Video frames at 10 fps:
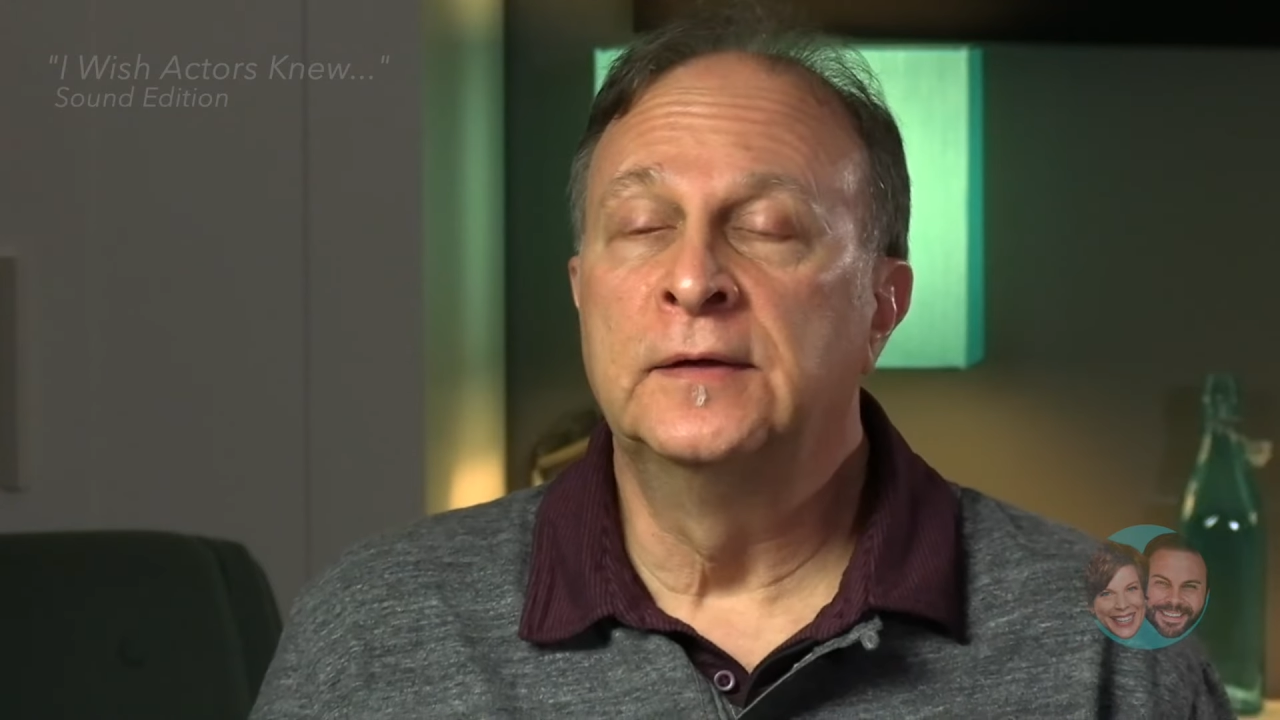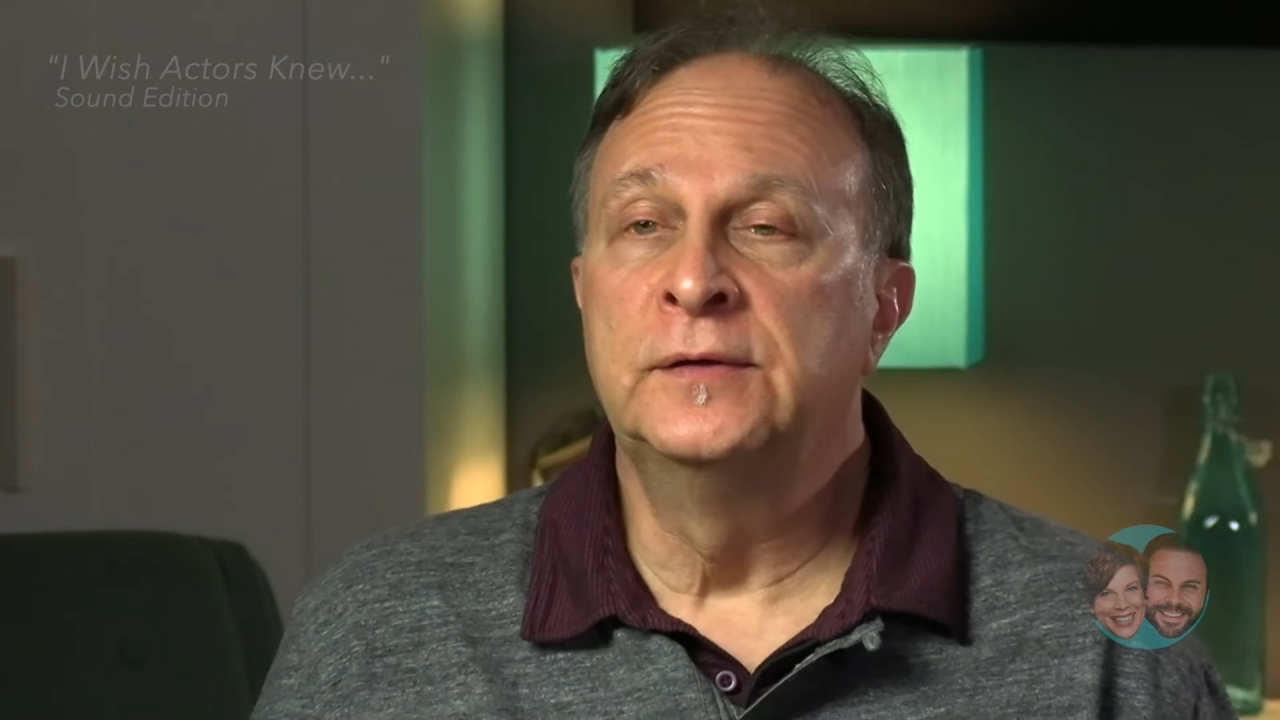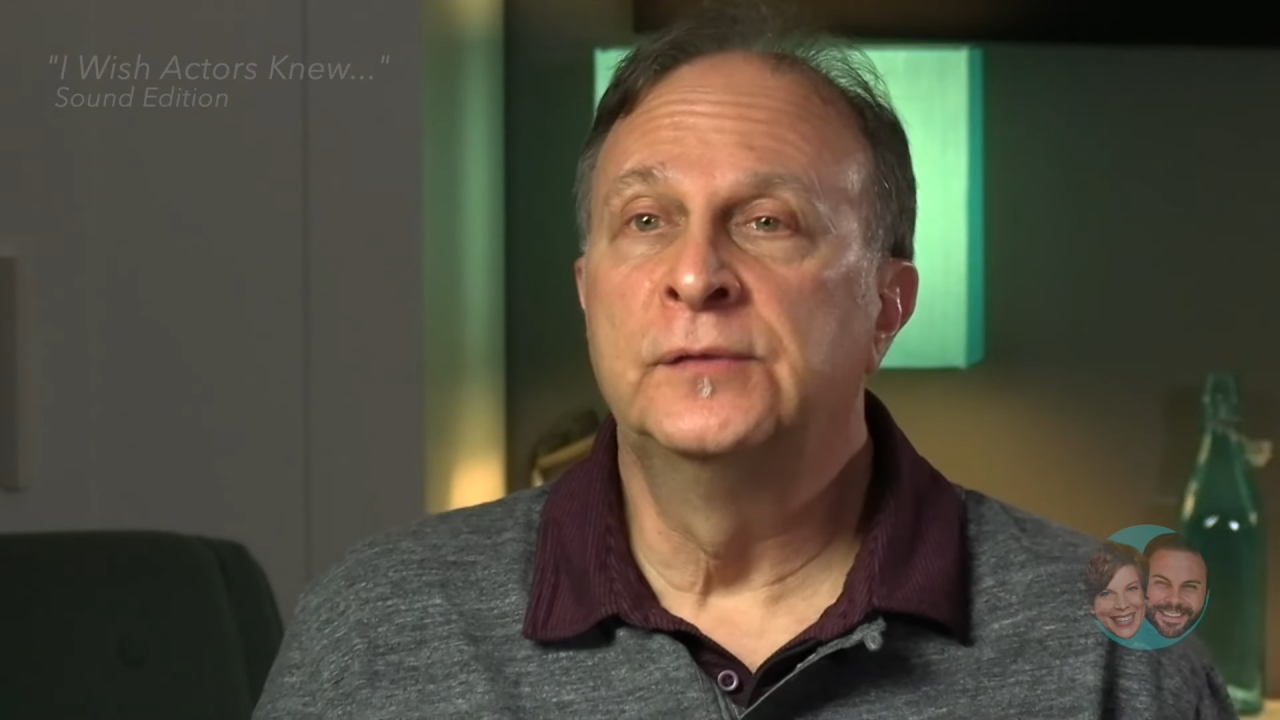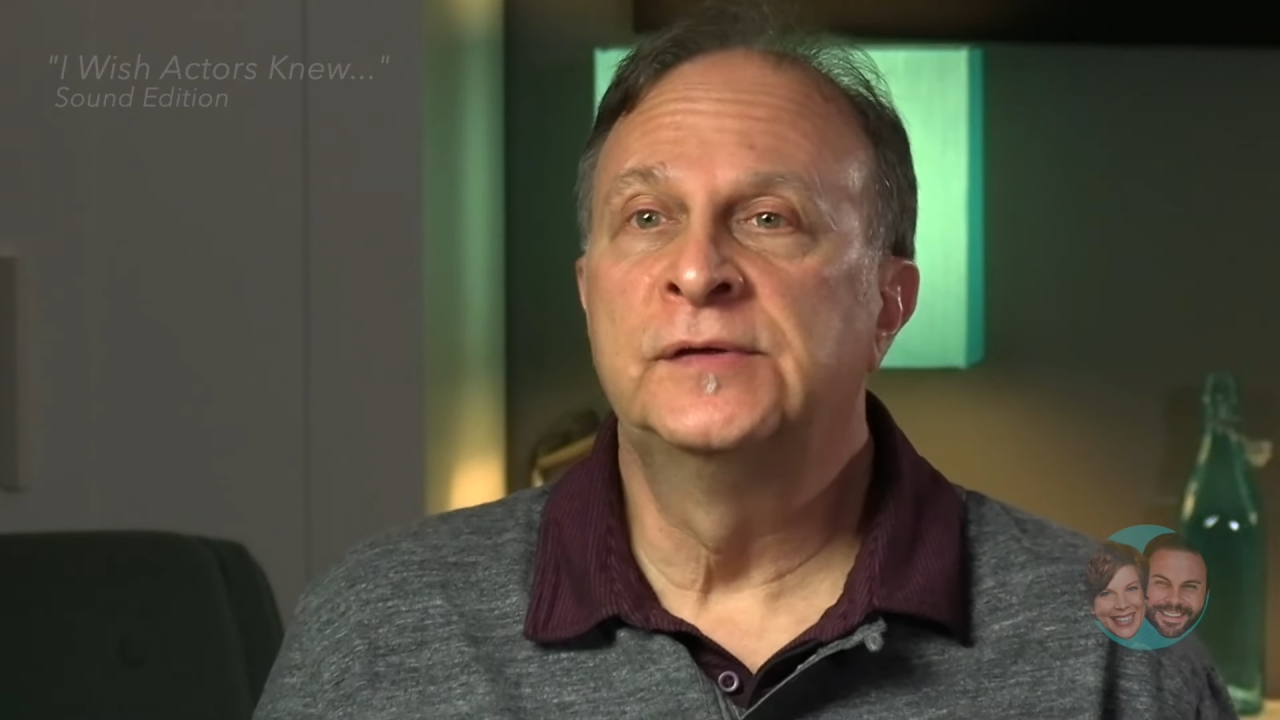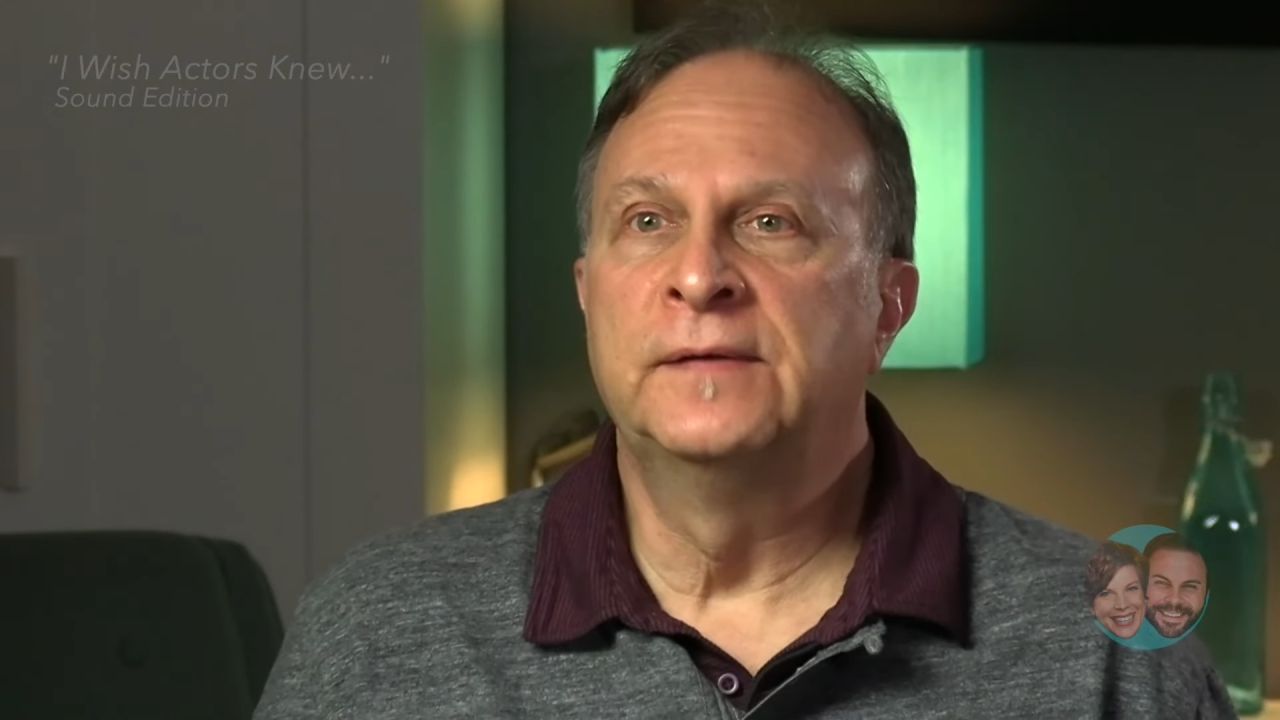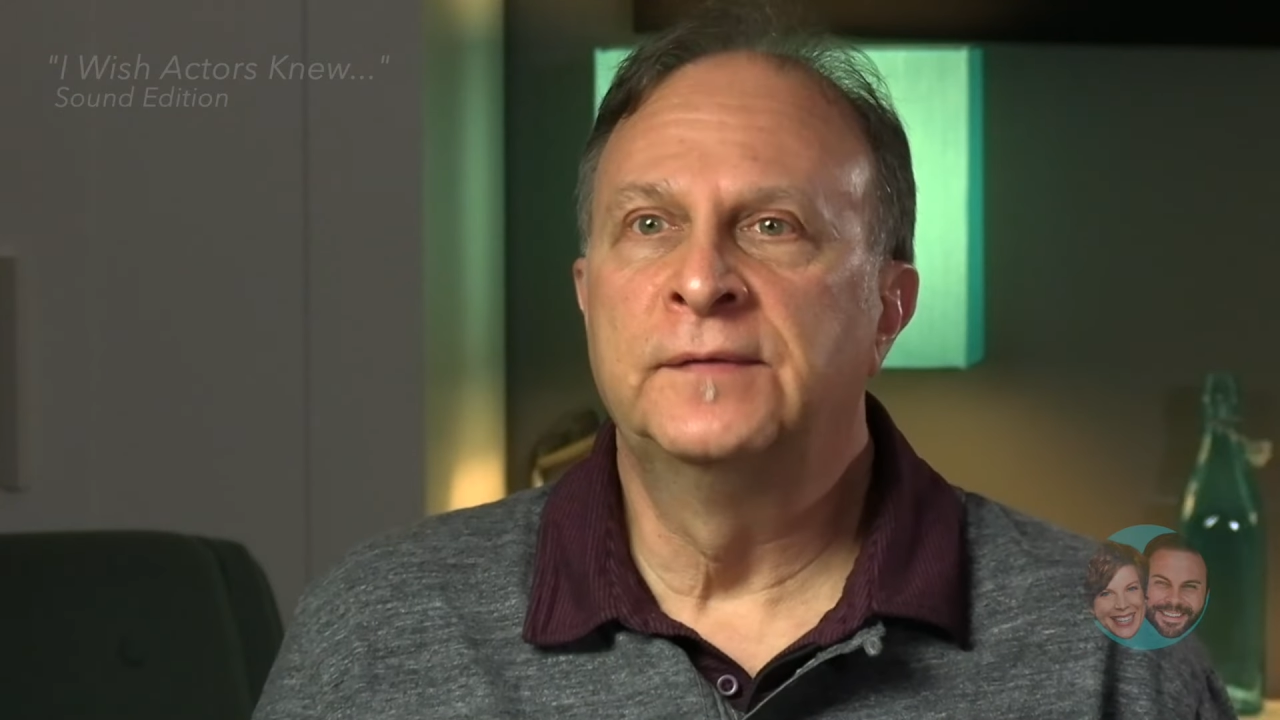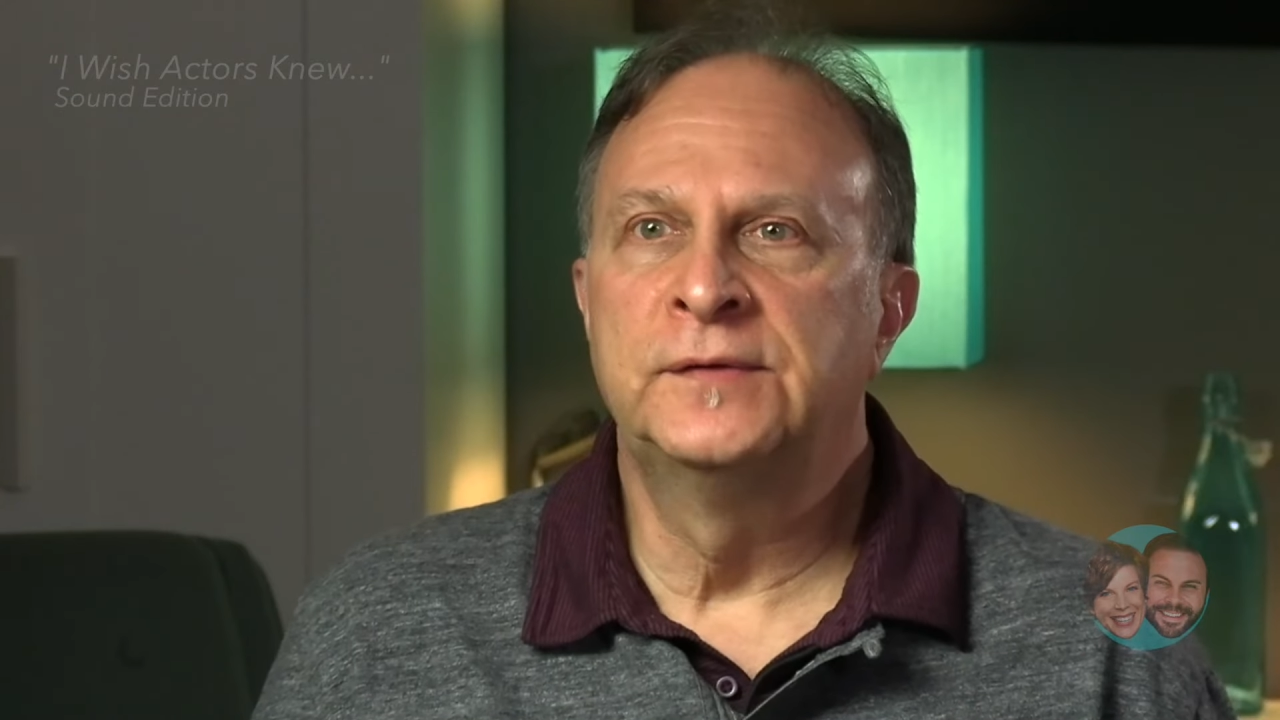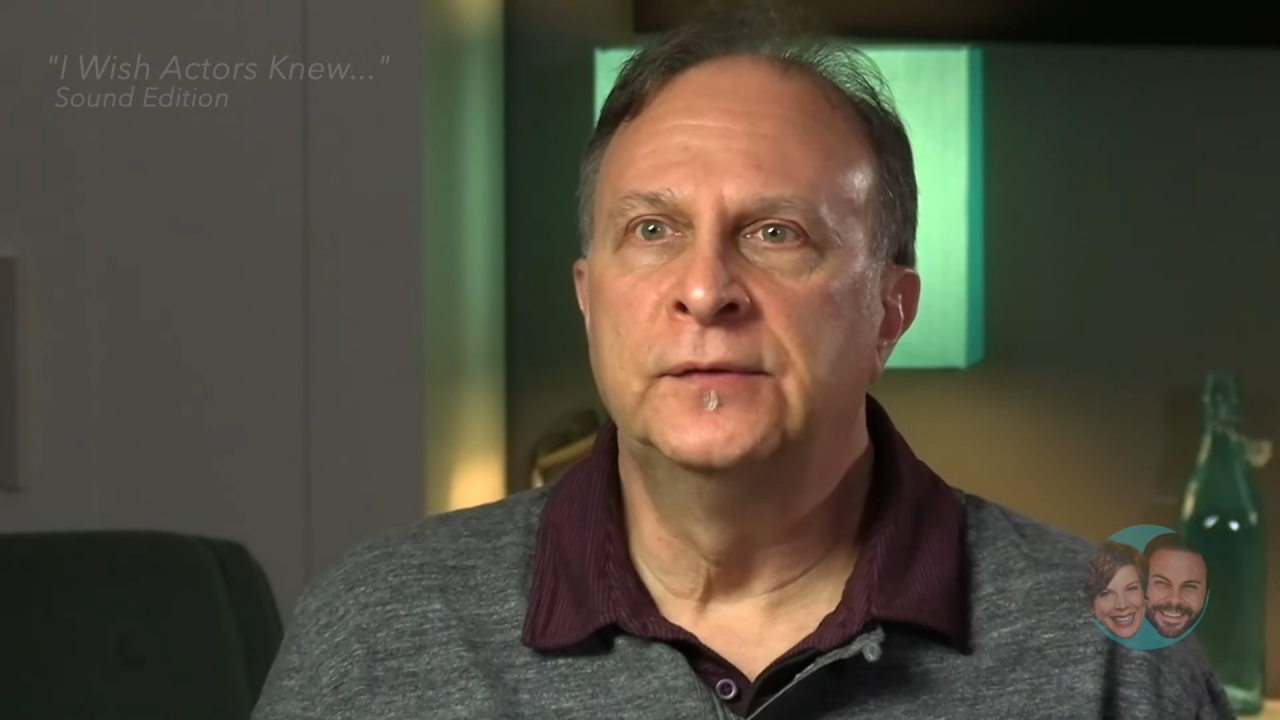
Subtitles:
conducive